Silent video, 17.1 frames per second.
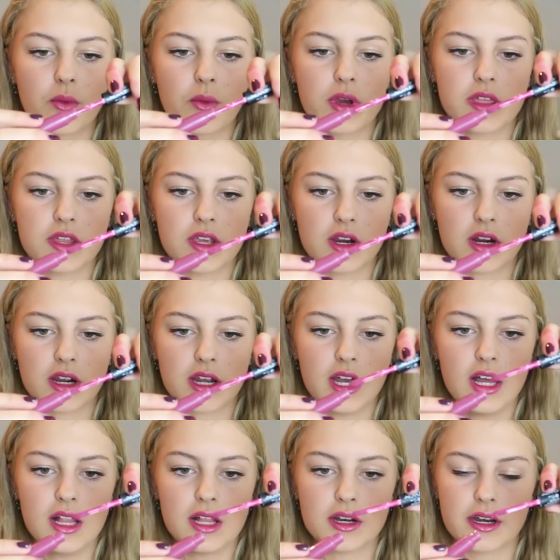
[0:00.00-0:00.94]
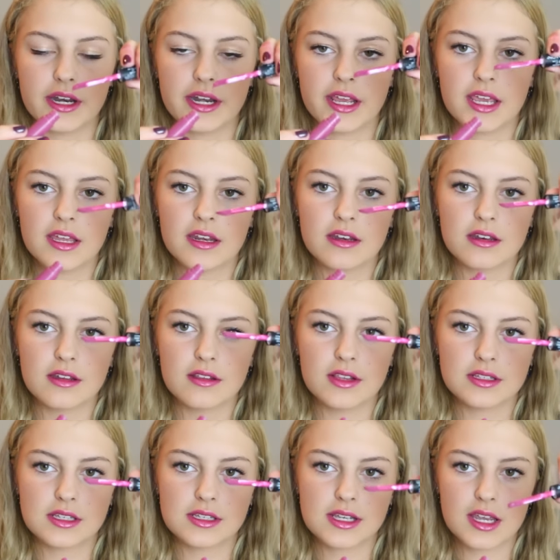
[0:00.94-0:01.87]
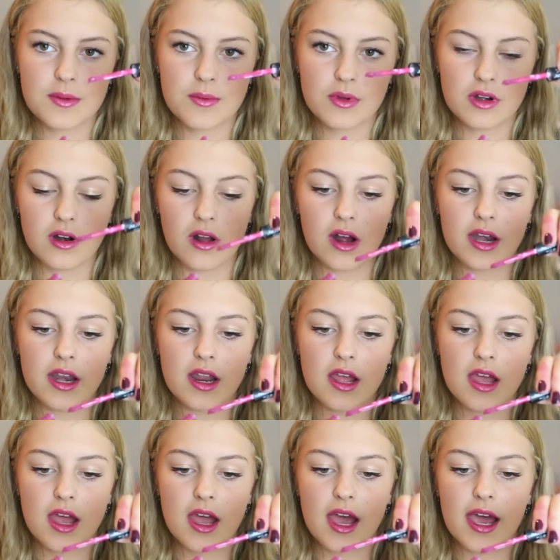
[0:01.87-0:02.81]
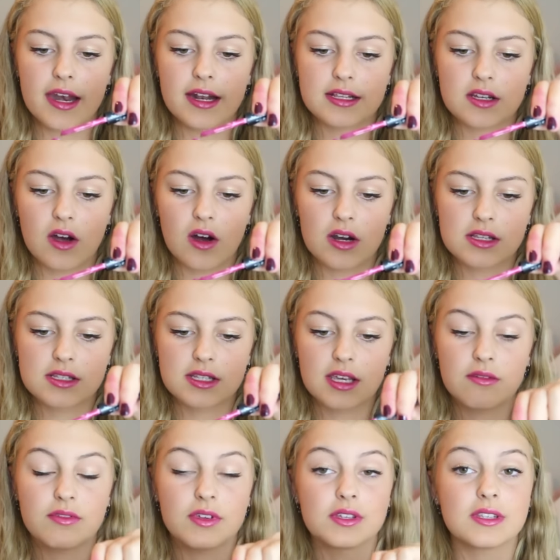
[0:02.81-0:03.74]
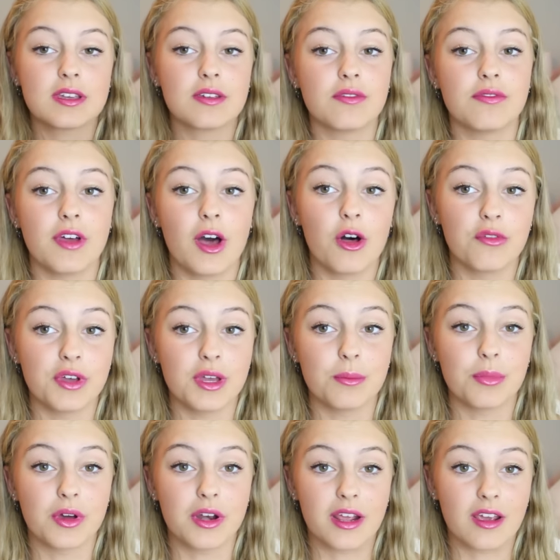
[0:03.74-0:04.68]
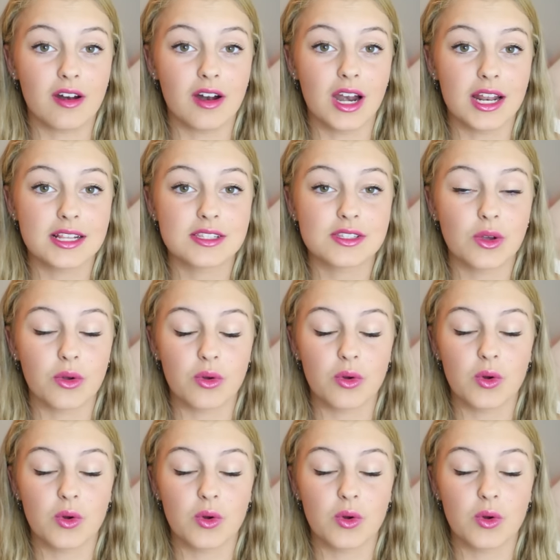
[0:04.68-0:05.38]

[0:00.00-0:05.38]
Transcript: with your color in it, and this is how you put it on, and it's honestly, it feels like velvet putting it on. It's so